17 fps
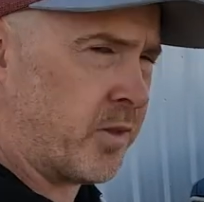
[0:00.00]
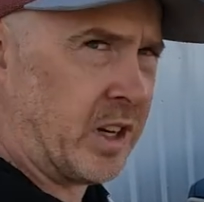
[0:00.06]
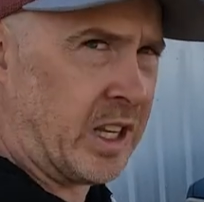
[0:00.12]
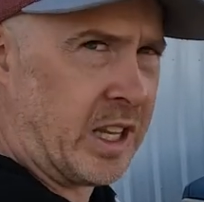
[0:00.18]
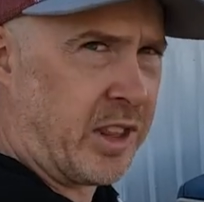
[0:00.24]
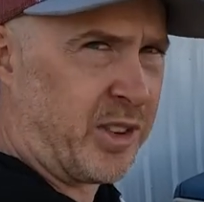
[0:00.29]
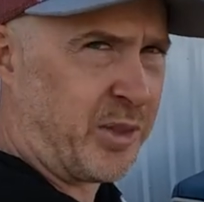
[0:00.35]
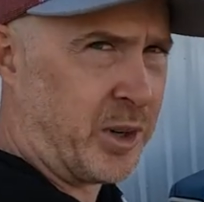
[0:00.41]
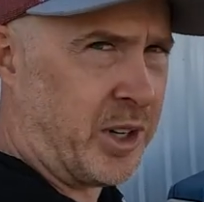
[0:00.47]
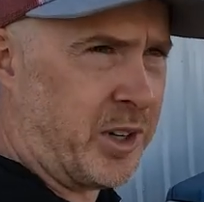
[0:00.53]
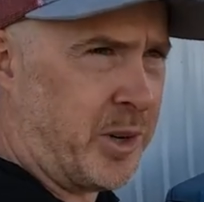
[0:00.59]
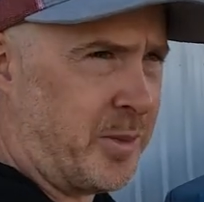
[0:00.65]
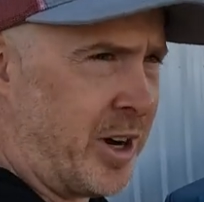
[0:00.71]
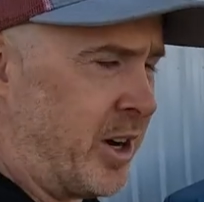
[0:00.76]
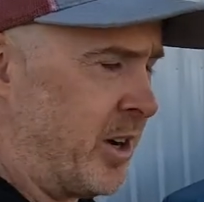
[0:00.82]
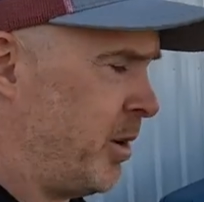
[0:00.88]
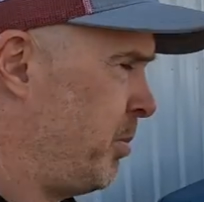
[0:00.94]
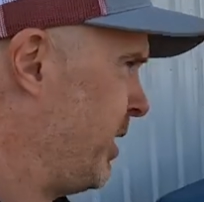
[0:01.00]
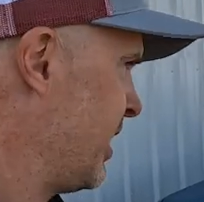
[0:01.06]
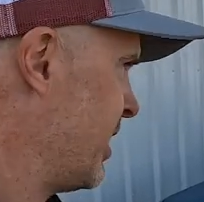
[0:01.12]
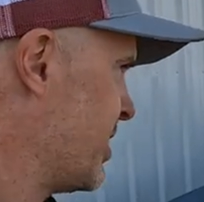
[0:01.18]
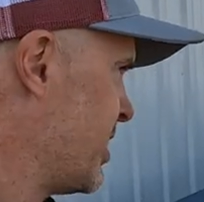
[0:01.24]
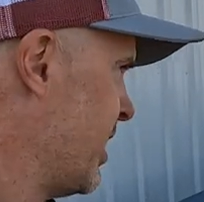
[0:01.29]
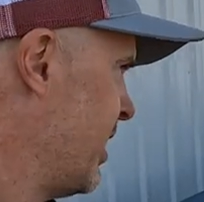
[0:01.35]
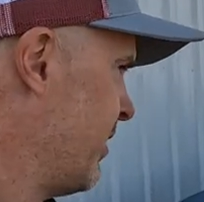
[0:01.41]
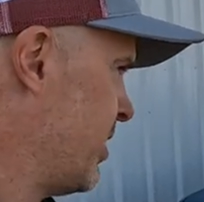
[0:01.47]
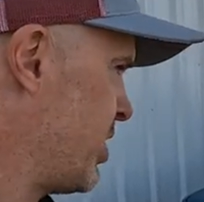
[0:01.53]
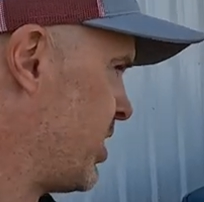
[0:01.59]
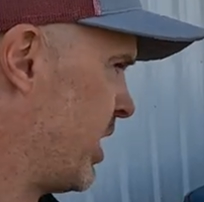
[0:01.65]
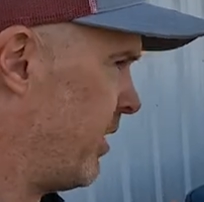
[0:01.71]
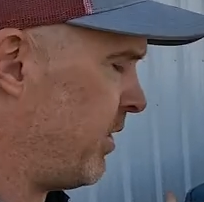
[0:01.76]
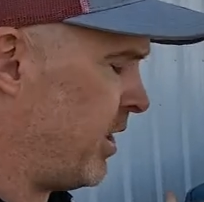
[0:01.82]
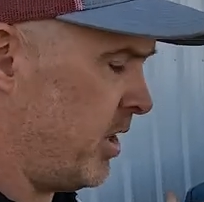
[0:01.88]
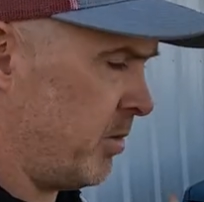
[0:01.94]
overly thrilled about it because I have a
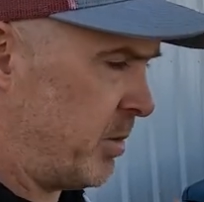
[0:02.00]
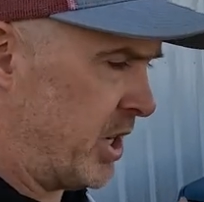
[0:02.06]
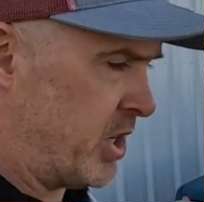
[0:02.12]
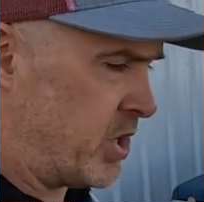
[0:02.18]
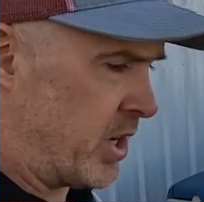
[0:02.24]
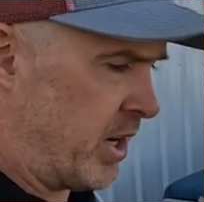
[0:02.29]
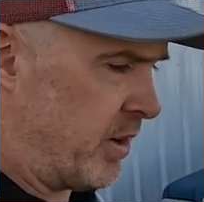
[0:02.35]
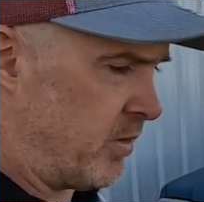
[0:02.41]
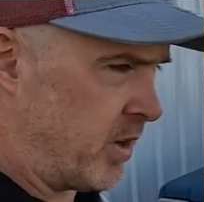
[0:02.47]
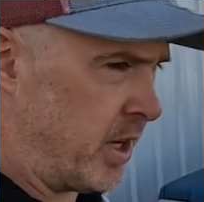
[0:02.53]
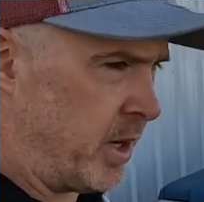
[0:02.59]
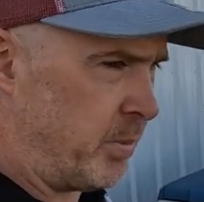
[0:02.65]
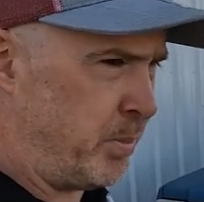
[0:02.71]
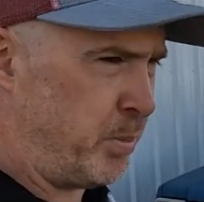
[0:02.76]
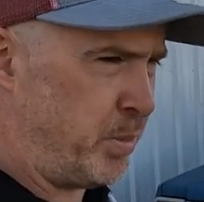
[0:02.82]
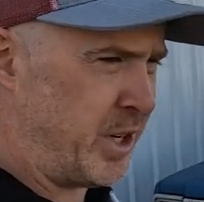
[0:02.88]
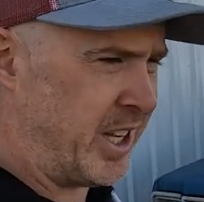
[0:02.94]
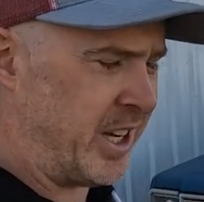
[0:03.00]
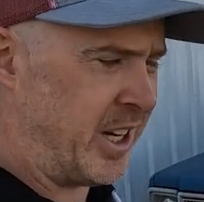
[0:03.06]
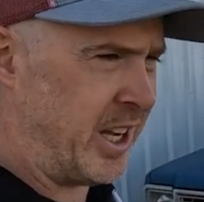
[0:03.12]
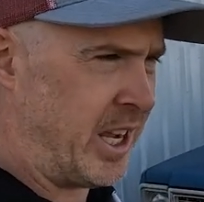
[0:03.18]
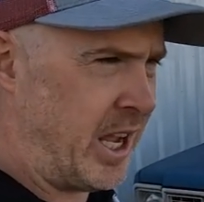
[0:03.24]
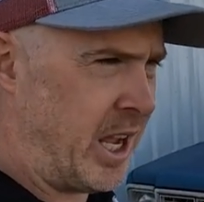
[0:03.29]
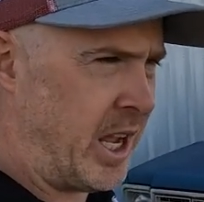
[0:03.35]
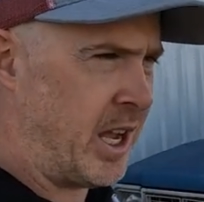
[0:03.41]
Chevy in my driveway, but I